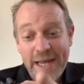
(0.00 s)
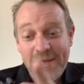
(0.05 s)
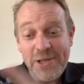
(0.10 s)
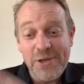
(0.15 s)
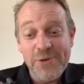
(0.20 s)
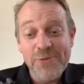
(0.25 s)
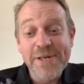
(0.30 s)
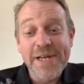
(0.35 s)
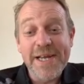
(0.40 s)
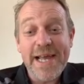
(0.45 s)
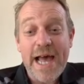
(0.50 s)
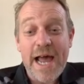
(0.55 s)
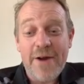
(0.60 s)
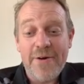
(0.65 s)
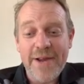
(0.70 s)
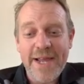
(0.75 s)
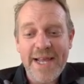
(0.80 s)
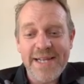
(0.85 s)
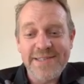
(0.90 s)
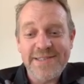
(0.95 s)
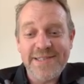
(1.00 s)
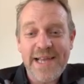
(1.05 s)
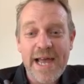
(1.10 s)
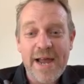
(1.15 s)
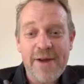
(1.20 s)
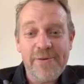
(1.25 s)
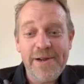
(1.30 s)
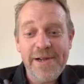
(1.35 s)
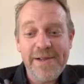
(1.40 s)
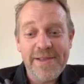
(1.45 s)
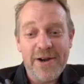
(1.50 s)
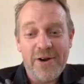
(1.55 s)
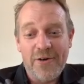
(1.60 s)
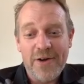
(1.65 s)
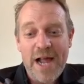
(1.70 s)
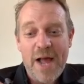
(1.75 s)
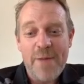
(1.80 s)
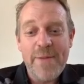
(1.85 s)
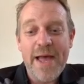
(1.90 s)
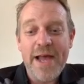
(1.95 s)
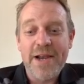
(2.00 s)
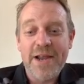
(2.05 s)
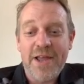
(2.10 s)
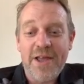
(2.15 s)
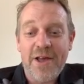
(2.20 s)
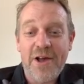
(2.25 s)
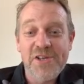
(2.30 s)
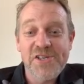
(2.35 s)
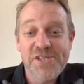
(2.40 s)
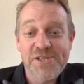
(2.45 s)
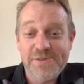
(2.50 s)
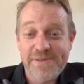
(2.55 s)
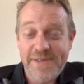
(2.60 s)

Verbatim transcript: you in a car against Gary, and then I'll come out and coach you,